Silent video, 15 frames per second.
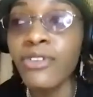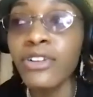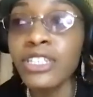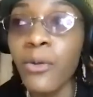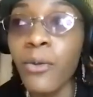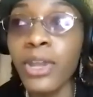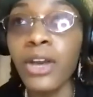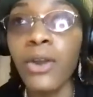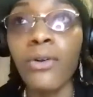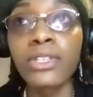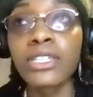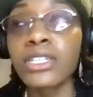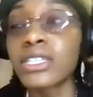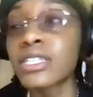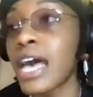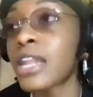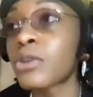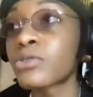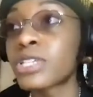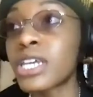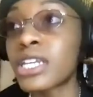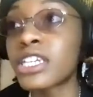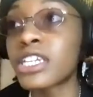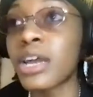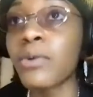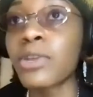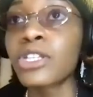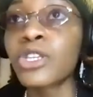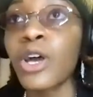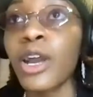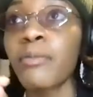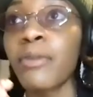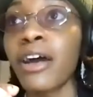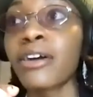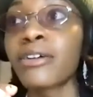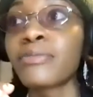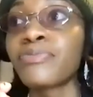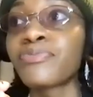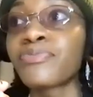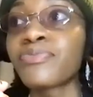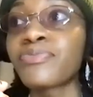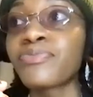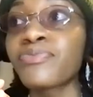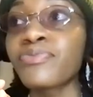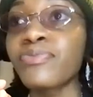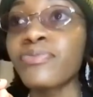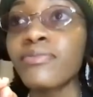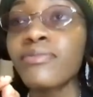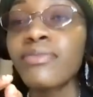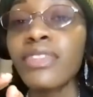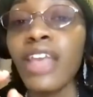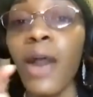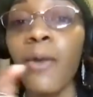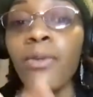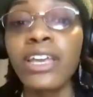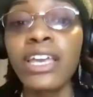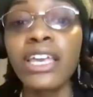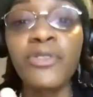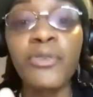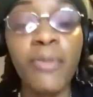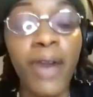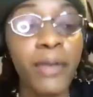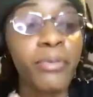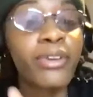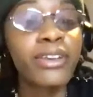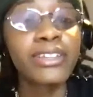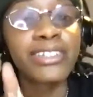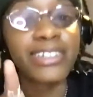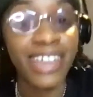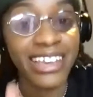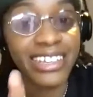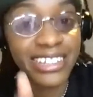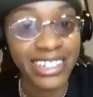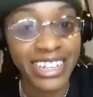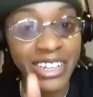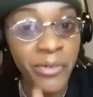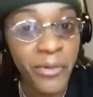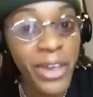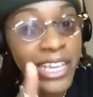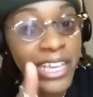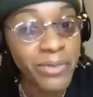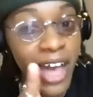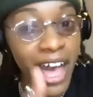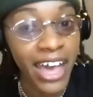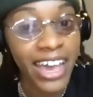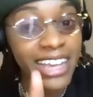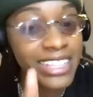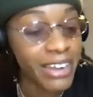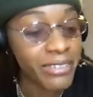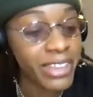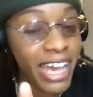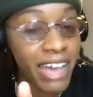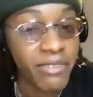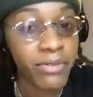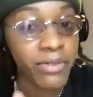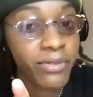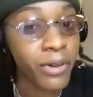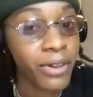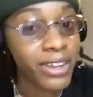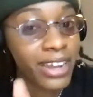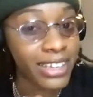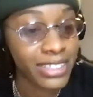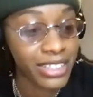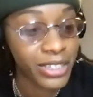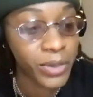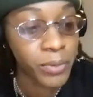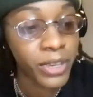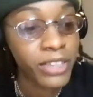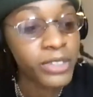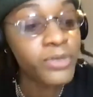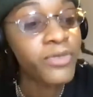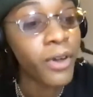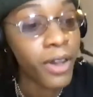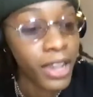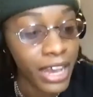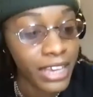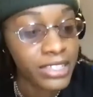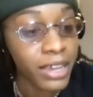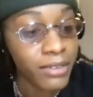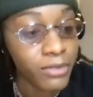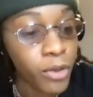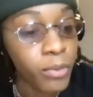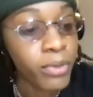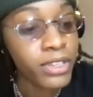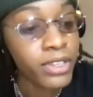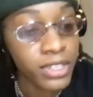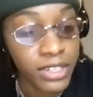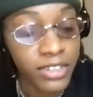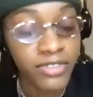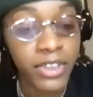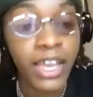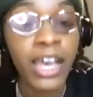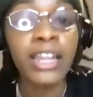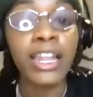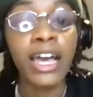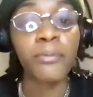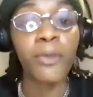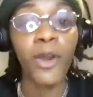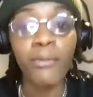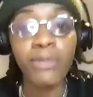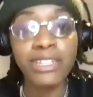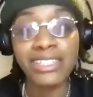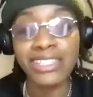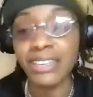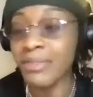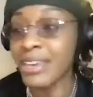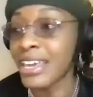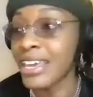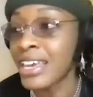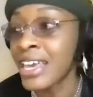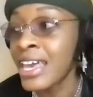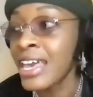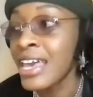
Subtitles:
First, I want to go into a side of a tangent. I want to talk about, I want to give you my appreciation. And here's why. Because I don't think I've ever vocalized it to you. Because you vocalized several appreciative moments to me.